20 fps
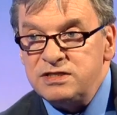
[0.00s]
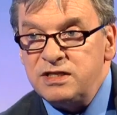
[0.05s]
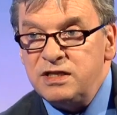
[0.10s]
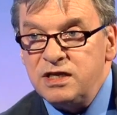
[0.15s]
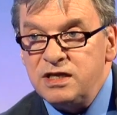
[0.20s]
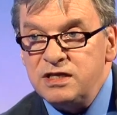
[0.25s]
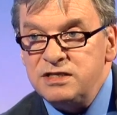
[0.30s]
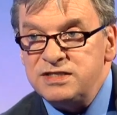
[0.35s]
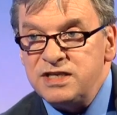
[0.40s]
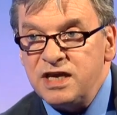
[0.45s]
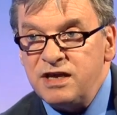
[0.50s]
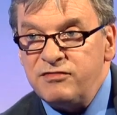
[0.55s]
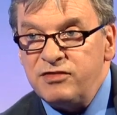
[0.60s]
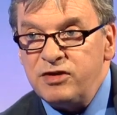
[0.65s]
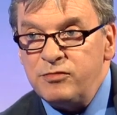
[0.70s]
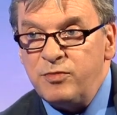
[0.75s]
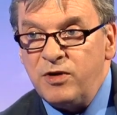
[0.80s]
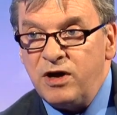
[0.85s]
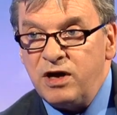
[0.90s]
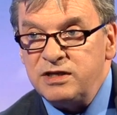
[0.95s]
in the
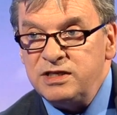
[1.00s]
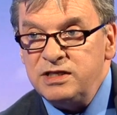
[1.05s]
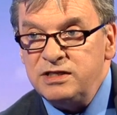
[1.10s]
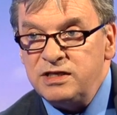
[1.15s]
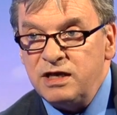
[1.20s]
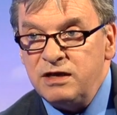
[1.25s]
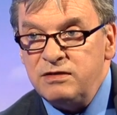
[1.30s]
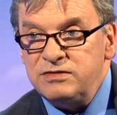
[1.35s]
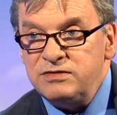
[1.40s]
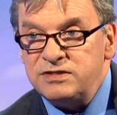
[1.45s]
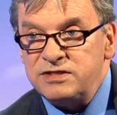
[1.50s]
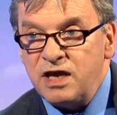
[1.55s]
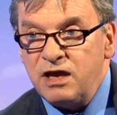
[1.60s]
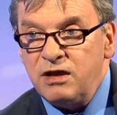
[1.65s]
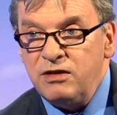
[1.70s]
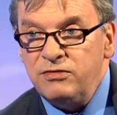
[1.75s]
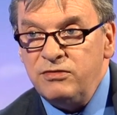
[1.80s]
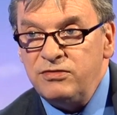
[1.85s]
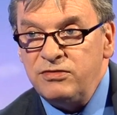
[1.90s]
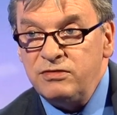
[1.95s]
Conservative Party down
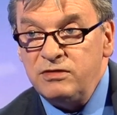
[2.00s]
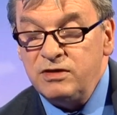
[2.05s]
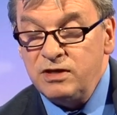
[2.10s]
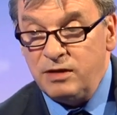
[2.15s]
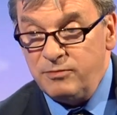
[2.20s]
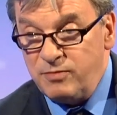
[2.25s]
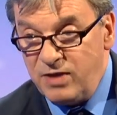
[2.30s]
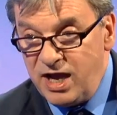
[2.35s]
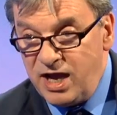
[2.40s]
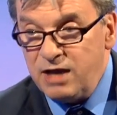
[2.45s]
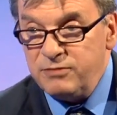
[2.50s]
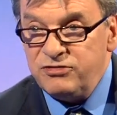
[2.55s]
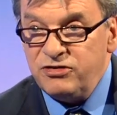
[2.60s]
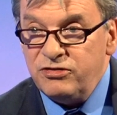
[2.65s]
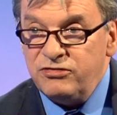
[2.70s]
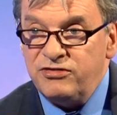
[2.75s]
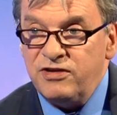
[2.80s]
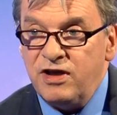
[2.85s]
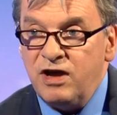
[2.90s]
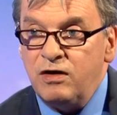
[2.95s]
south, and perhaps
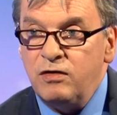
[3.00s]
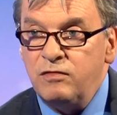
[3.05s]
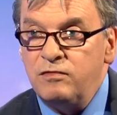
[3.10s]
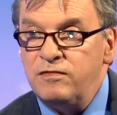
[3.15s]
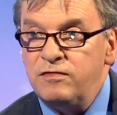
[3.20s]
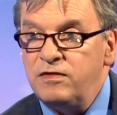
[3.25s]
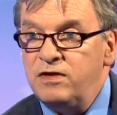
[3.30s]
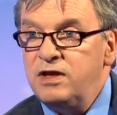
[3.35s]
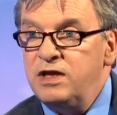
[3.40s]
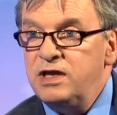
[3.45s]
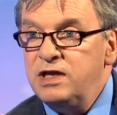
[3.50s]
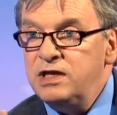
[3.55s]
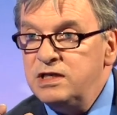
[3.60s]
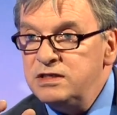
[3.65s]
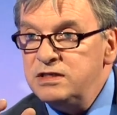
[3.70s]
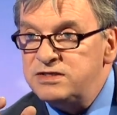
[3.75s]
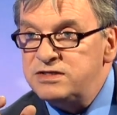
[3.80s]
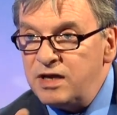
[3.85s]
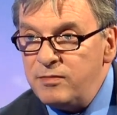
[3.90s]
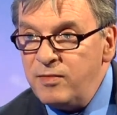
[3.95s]
yourself,
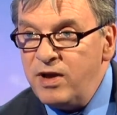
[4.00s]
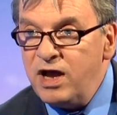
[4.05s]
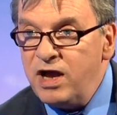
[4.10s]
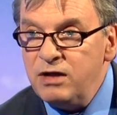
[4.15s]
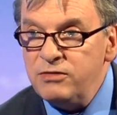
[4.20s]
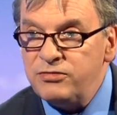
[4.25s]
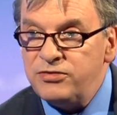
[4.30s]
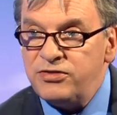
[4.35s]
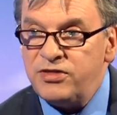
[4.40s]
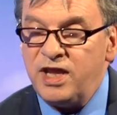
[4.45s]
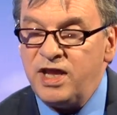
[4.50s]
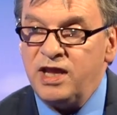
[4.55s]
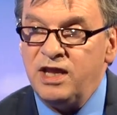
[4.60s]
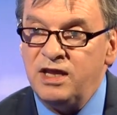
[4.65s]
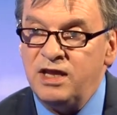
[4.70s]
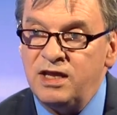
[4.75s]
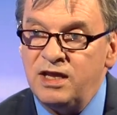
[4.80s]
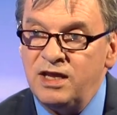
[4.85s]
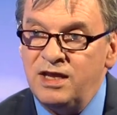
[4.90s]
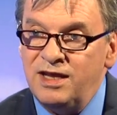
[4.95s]
somehow think
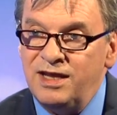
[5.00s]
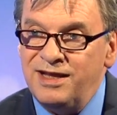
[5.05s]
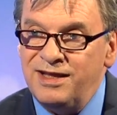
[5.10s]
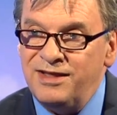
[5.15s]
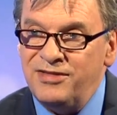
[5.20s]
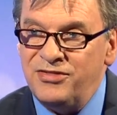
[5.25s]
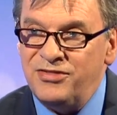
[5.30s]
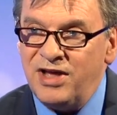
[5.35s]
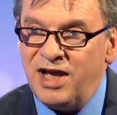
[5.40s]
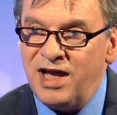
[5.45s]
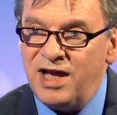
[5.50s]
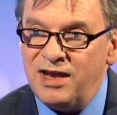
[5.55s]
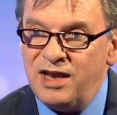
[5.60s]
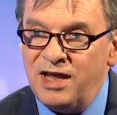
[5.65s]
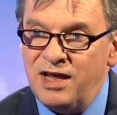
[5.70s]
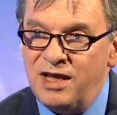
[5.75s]
that